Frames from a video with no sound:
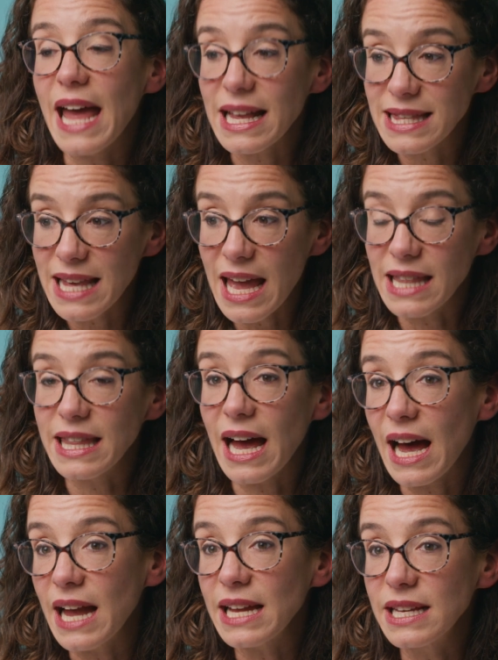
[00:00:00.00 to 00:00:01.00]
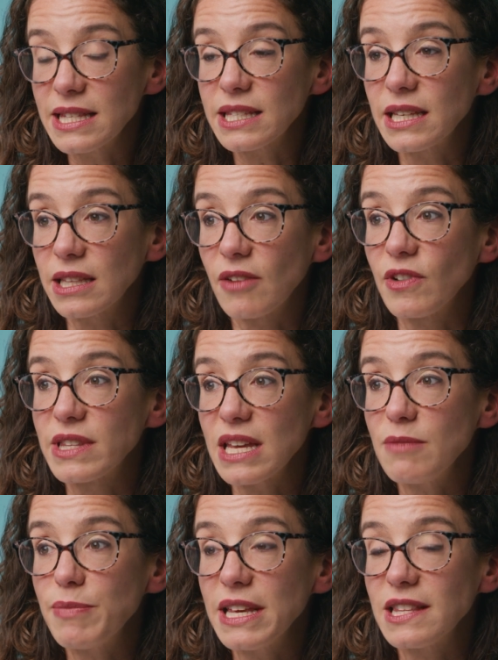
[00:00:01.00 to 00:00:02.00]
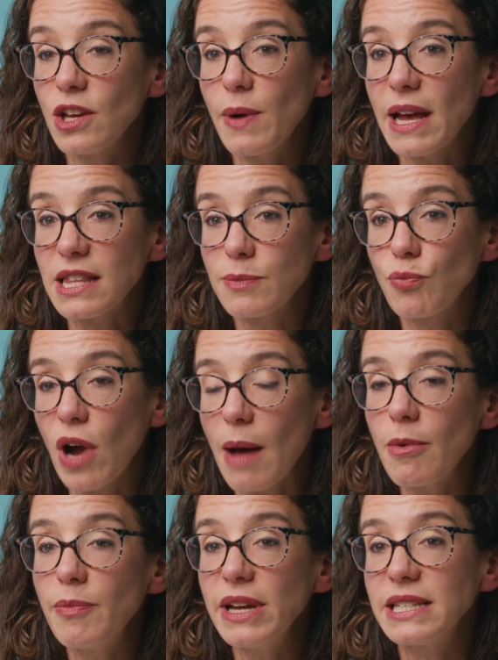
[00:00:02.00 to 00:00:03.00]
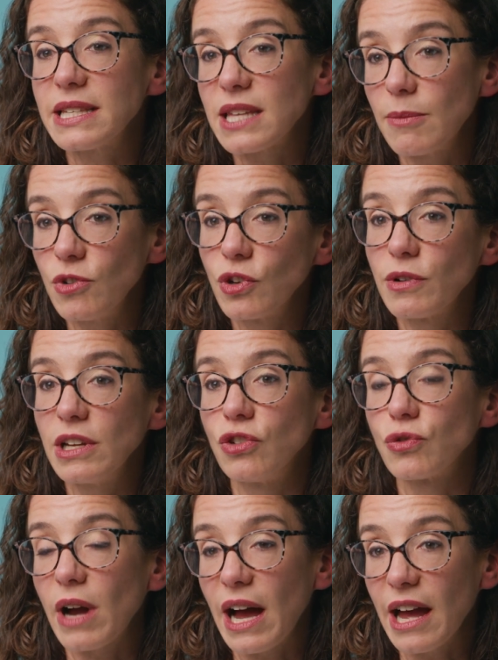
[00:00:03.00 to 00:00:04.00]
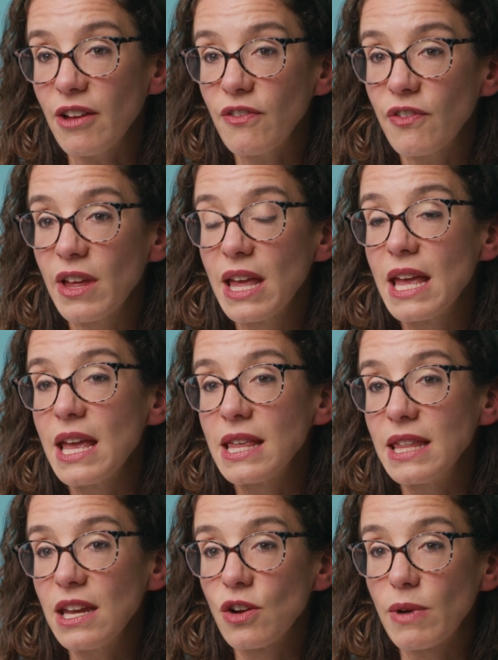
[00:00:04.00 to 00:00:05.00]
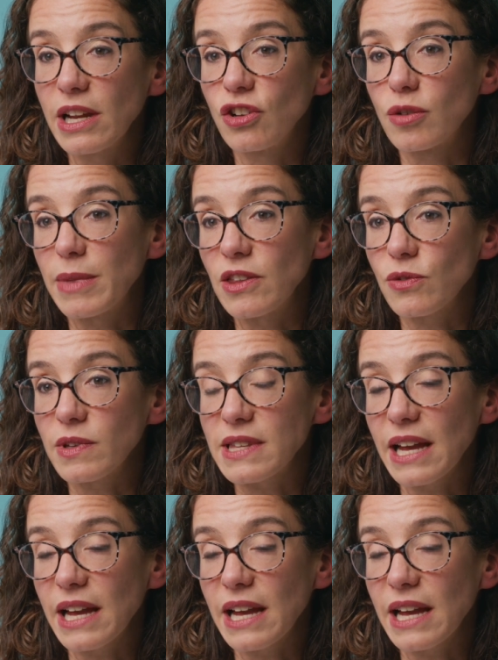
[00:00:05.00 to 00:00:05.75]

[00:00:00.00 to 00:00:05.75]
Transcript: That said, the high insulin levels in PCOS probably to some degree drive the irregular menstrual